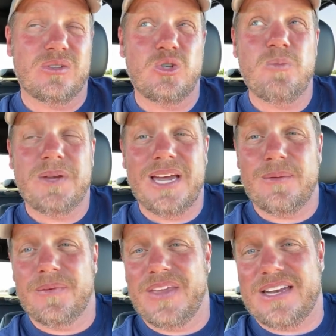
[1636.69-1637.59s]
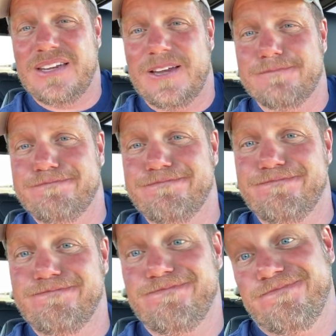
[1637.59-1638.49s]
two P M of that day.
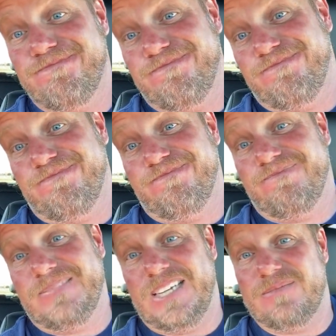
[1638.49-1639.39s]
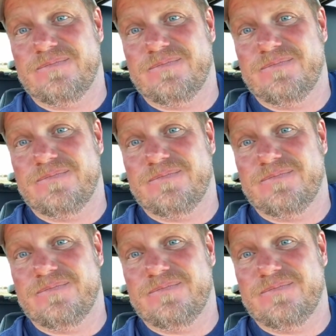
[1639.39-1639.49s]
Yeah.